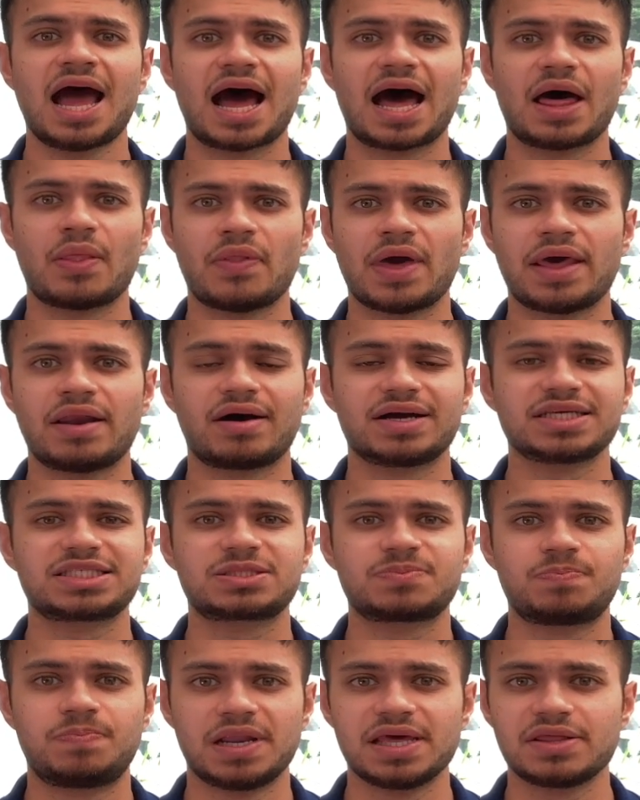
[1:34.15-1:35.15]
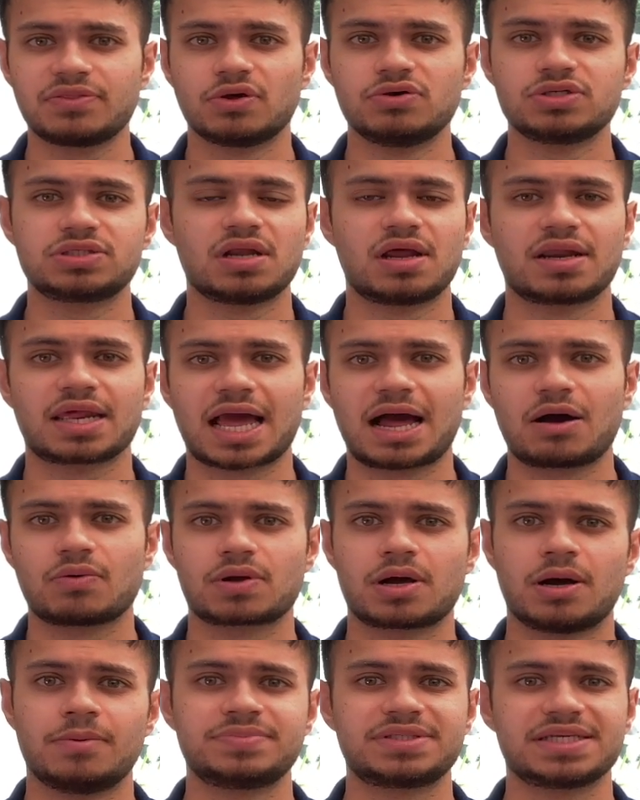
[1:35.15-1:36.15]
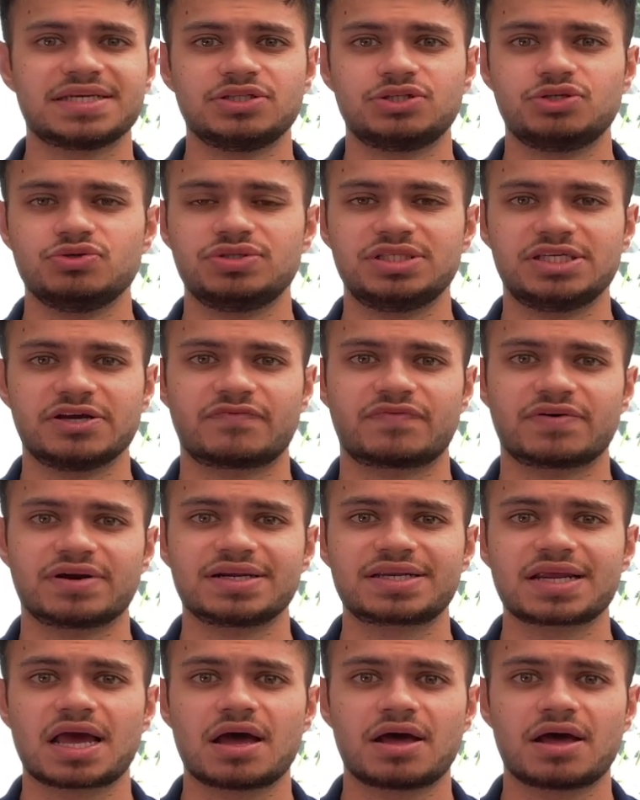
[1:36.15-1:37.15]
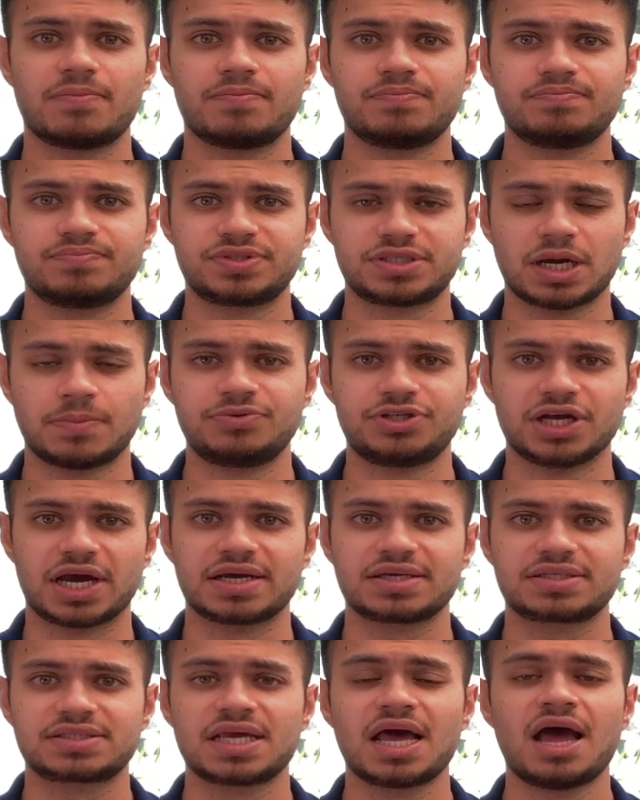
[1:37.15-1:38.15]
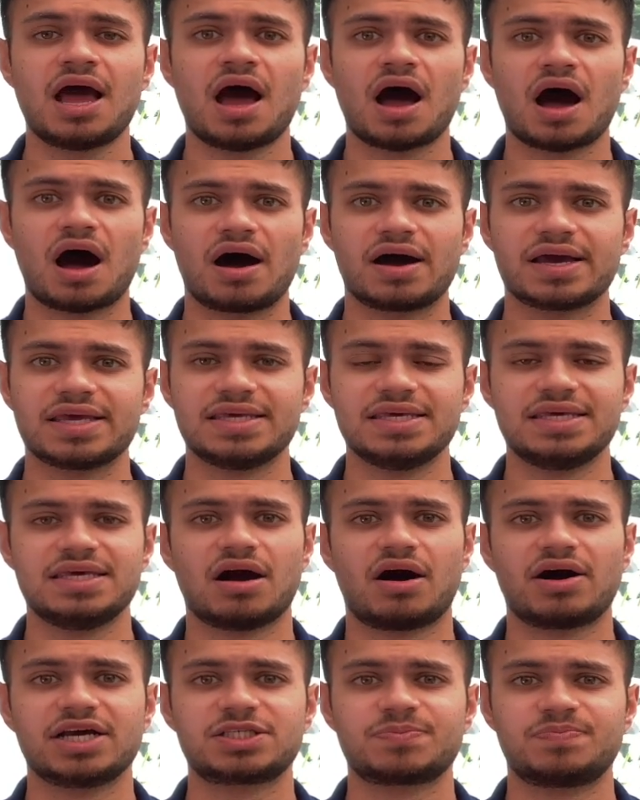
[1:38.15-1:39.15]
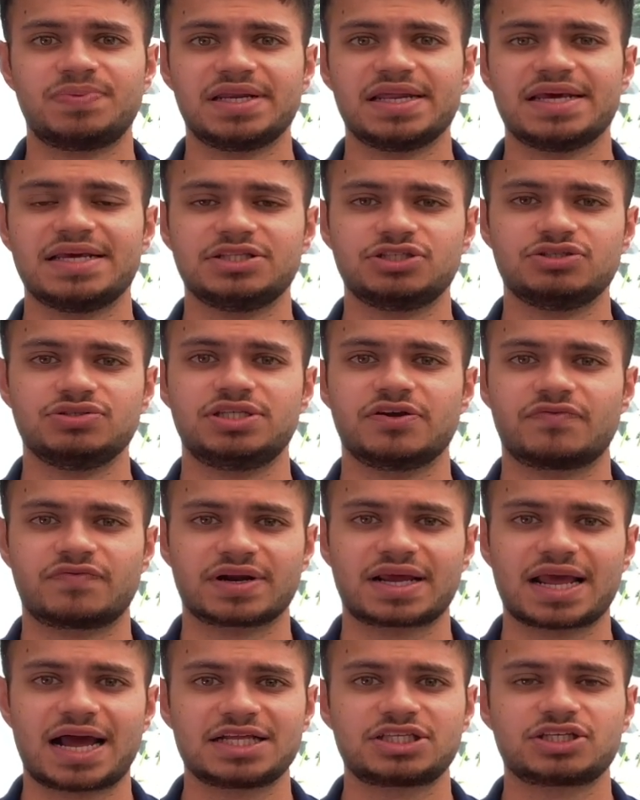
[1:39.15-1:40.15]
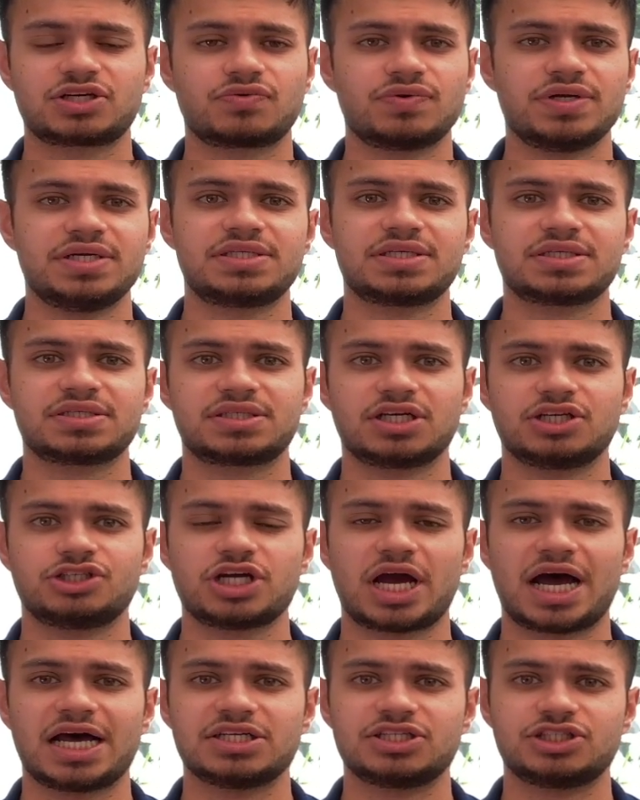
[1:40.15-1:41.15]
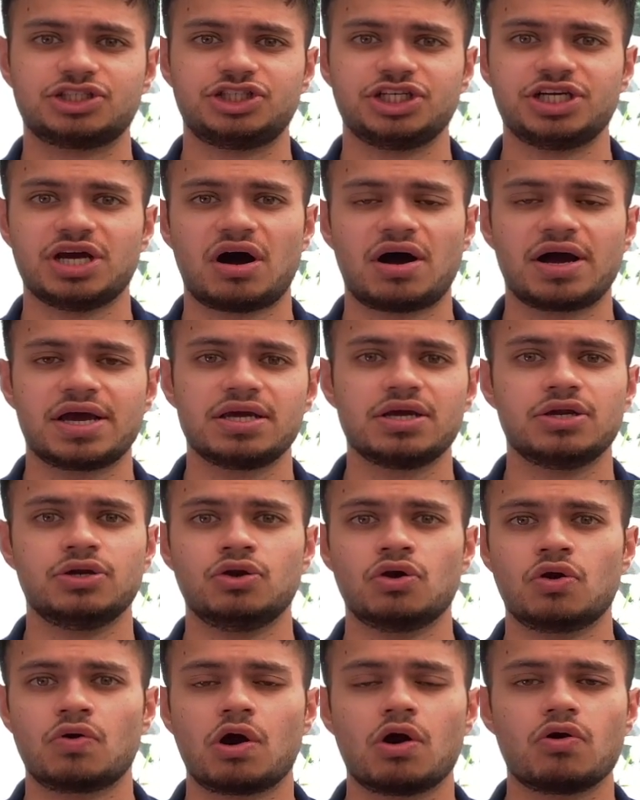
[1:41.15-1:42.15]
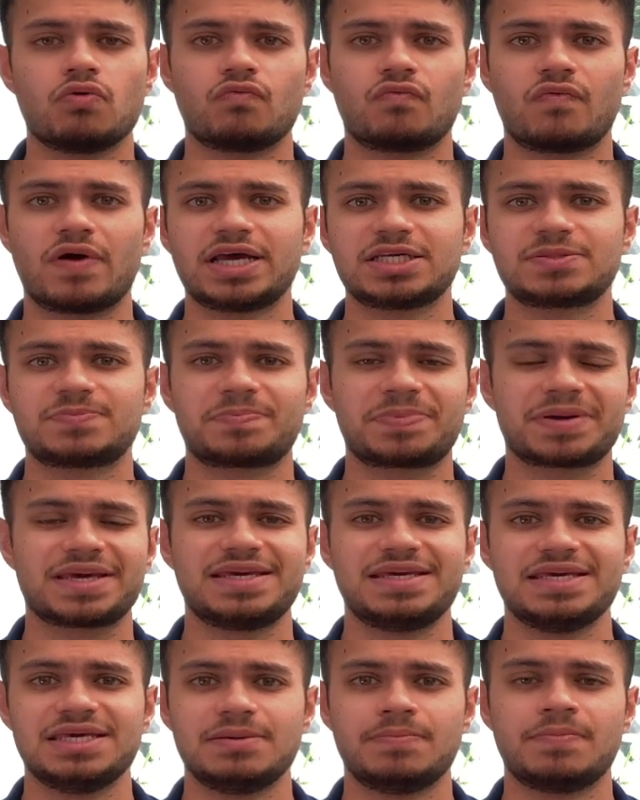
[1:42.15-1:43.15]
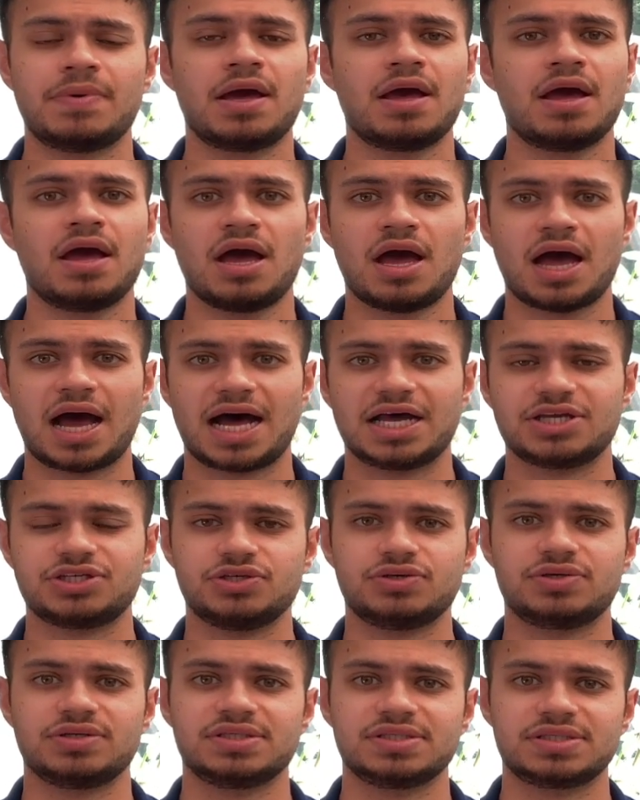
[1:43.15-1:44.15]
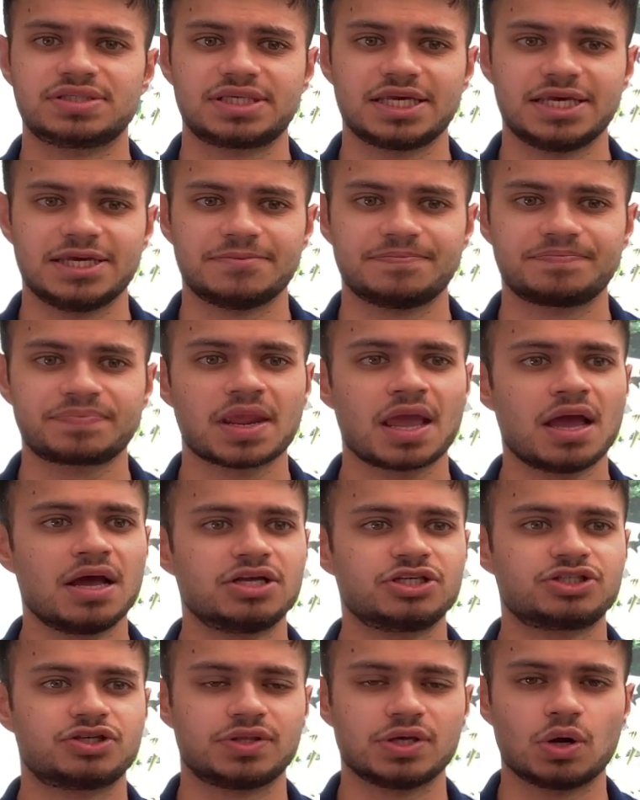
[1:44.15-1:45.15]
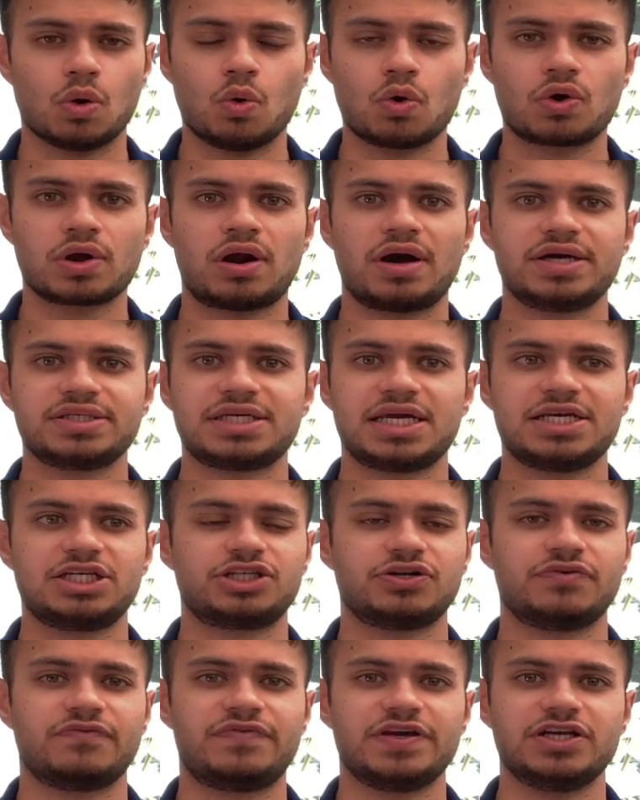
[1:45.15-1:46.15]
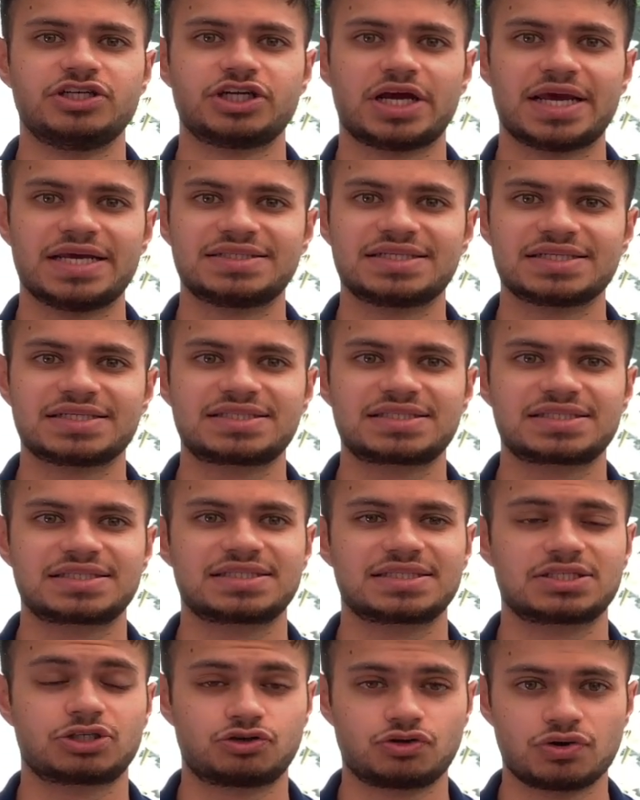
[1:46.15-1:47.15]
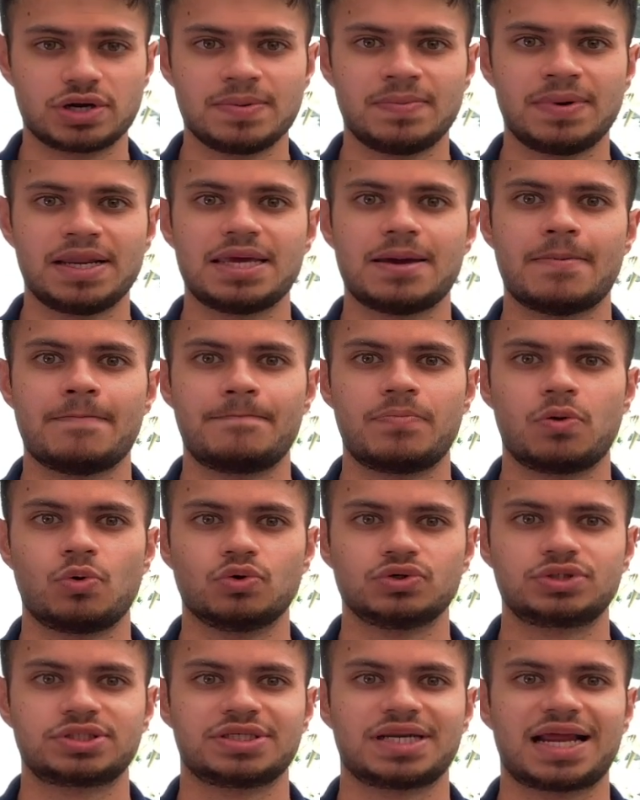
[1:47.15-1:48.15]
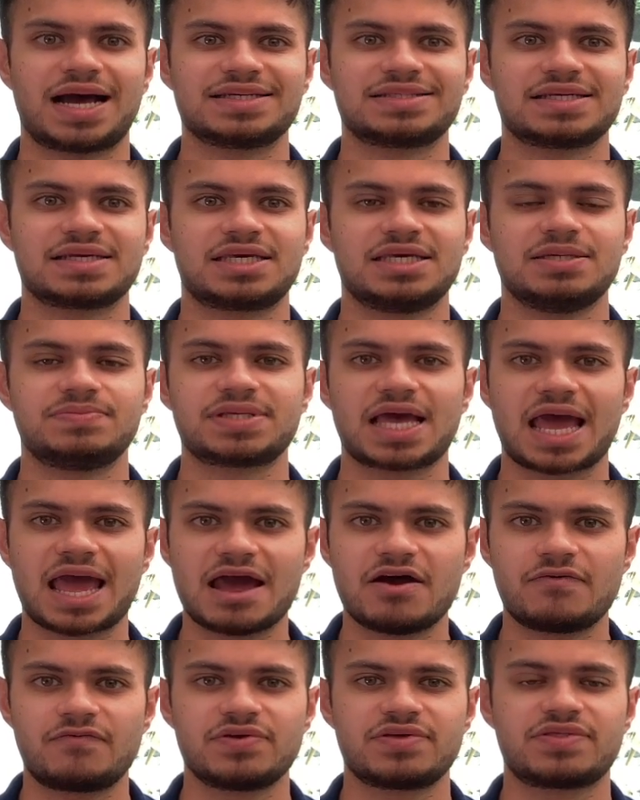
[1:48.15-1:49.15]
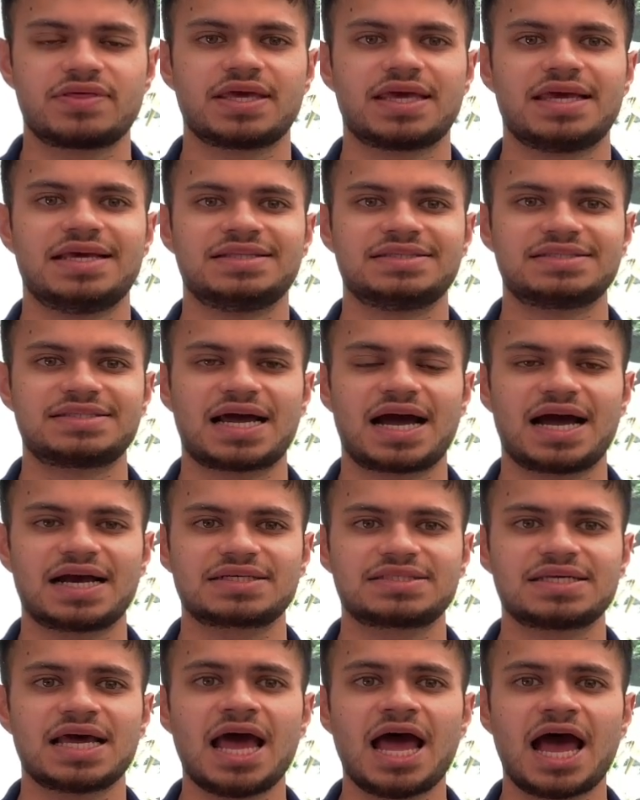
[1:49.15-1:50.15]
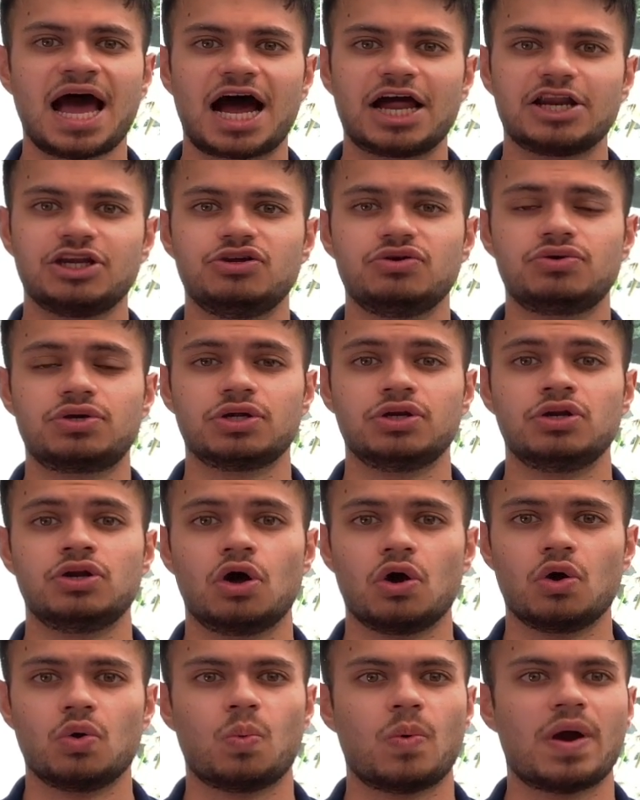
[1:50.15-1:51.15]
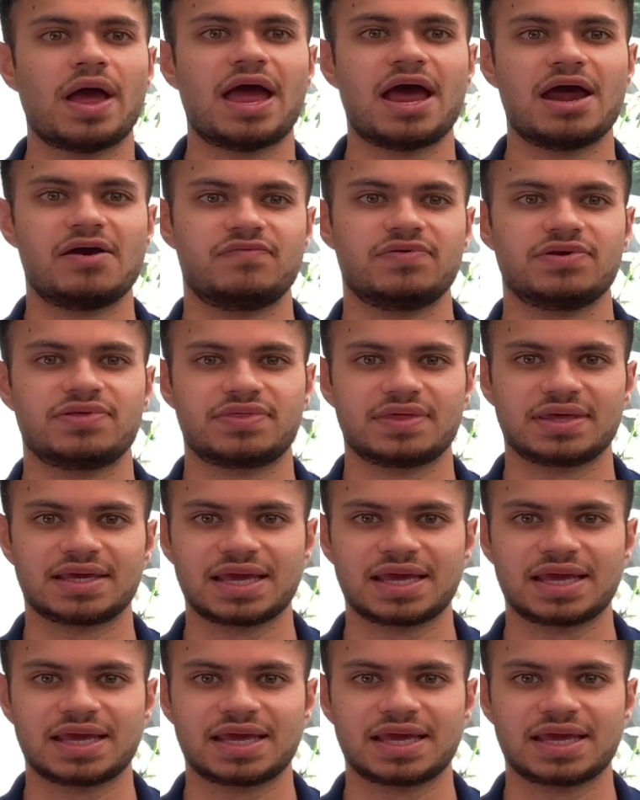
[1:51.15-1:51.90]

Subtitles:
And then I split those learning outcomes into different subjects, i.e. I split it into different categories such as GI, Neuro, Resp, Heme, as you can see. So the organization feature is extremely important as it keeps everything intact and you can know where everything